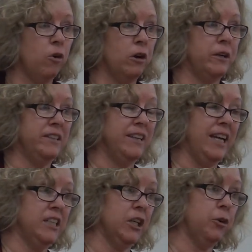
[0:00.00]
or
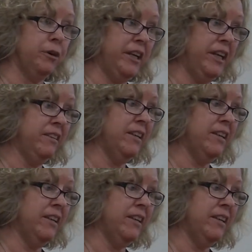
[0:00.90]
recite a creed